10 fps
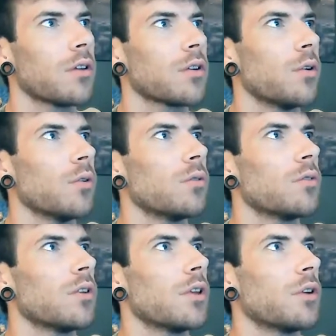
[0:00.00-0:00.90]
cool.
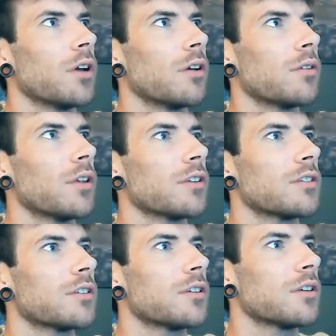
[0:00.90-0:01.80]
There we are.
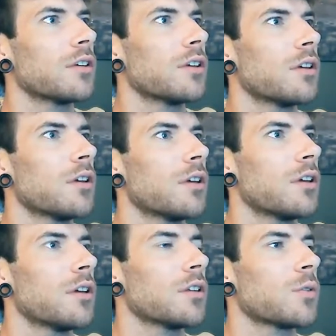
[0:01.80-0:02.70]
Let's
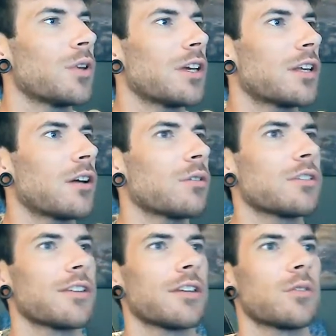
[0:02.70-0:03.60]
tweet it out
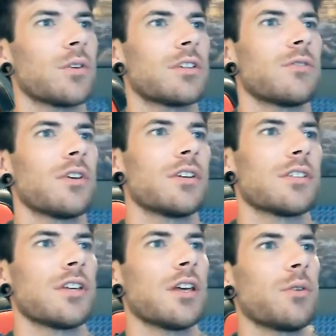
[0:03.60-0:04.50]
into the Twitterverse,
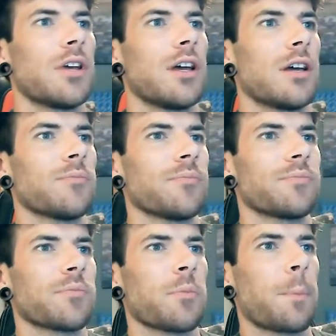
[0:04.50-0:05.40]
and here we are.
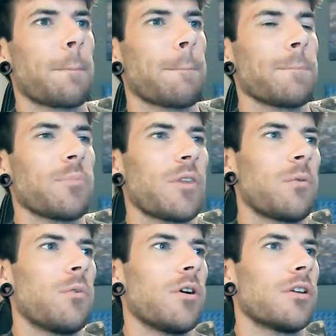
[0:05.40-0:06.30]

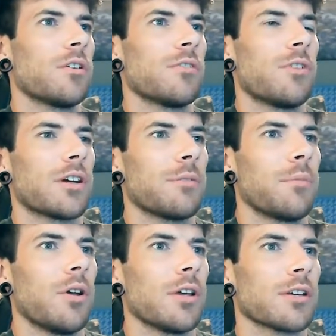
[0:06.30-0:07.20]
What a load of fucking
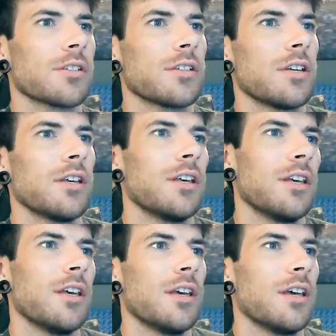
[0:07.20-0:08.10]
bollocks.
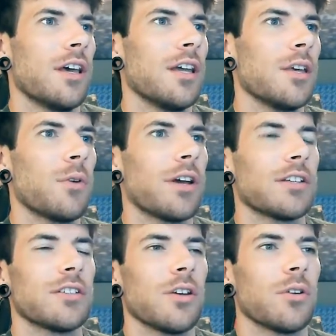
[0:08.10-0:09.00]
Anyway,
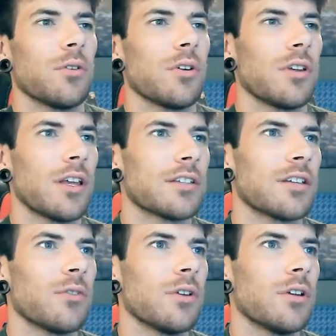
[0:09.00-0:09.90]
so let's
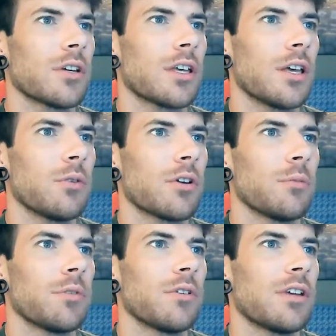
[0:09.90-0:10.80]
have a look here. We got
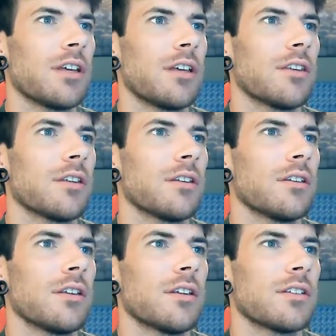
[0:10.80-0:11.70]
Beauty
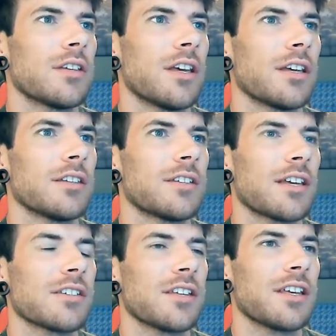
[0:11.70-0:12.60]
Heathen saying
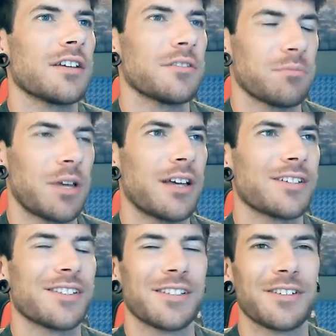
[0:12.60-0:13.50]
testing.
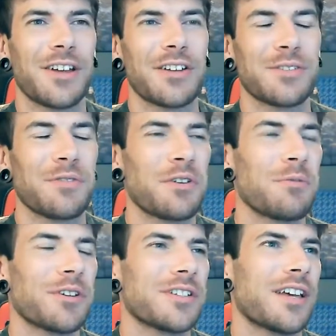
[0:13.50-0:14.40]
Yes, very
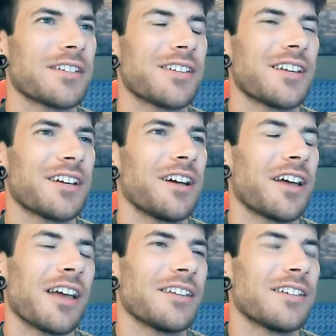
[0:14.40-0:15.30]
much testing. I
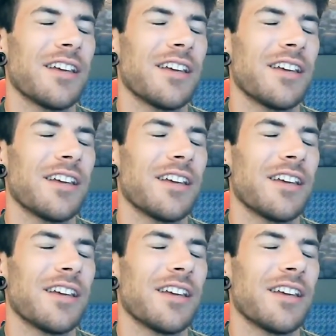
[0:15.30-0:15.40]
hate